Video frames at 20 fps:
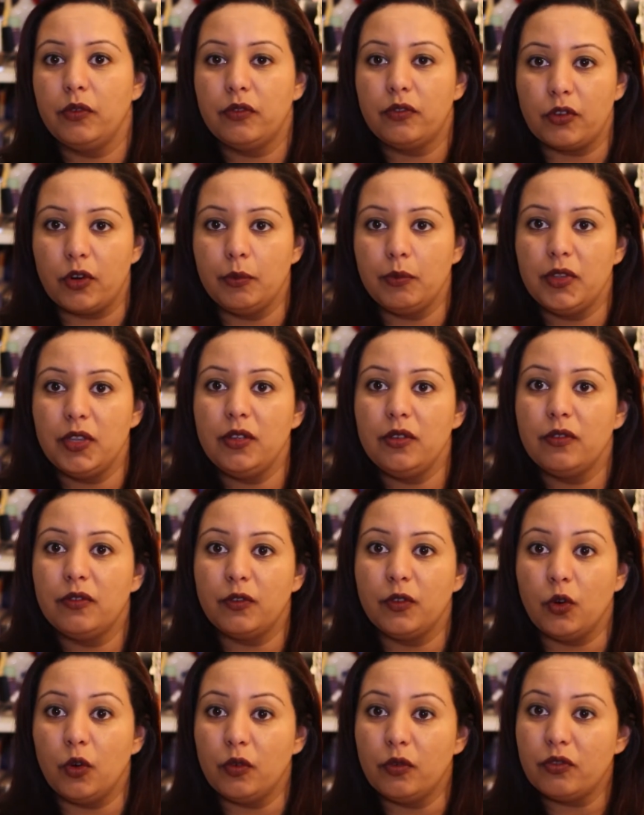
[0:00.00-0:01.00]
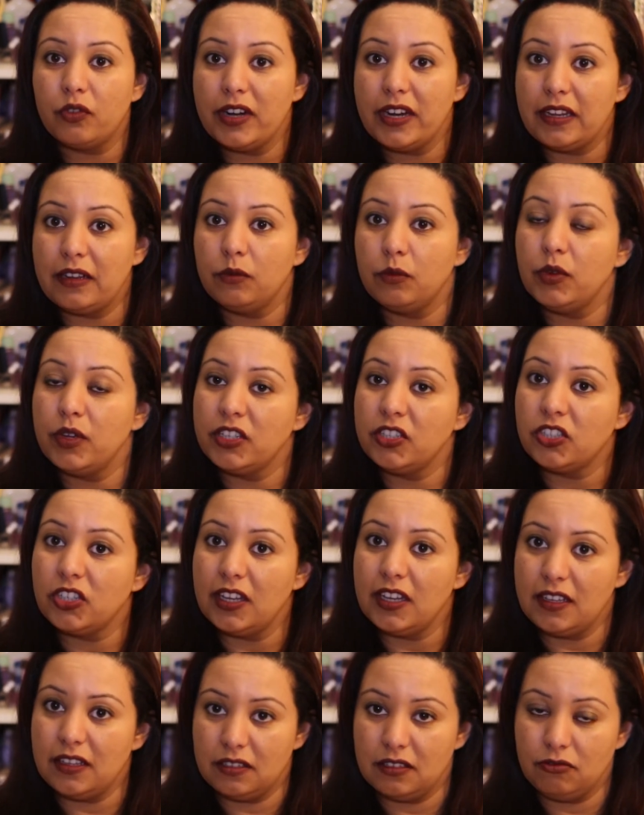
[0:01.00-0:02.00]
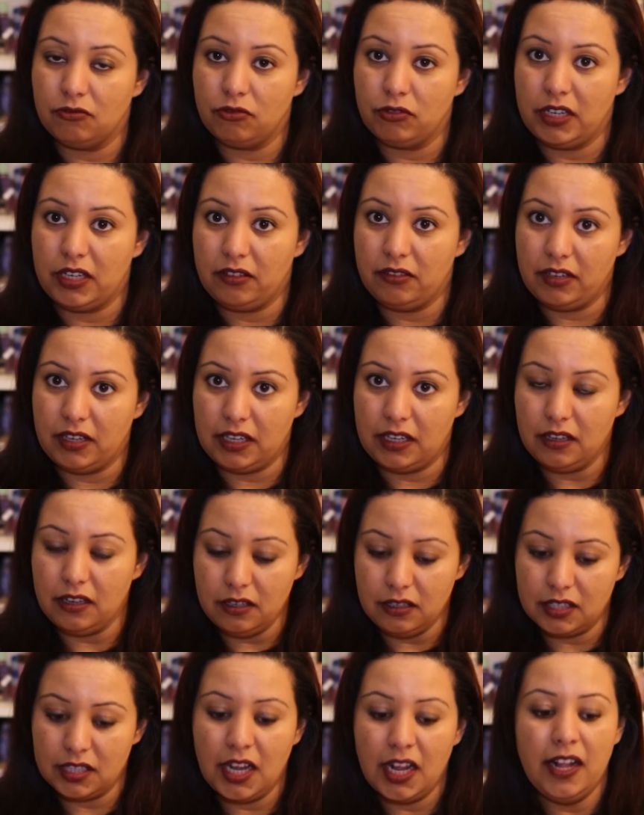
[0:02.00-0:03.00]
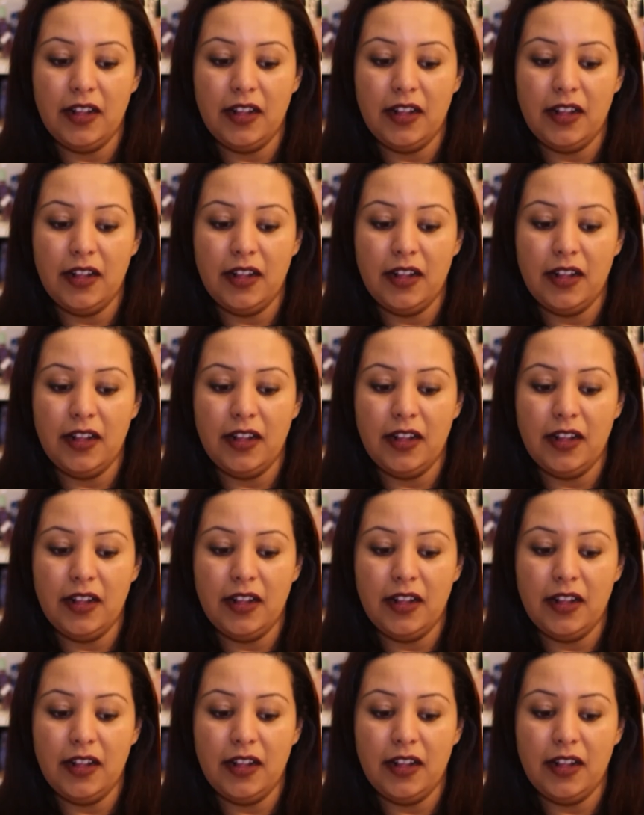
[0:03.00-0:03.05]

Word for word: from you for free which is really really good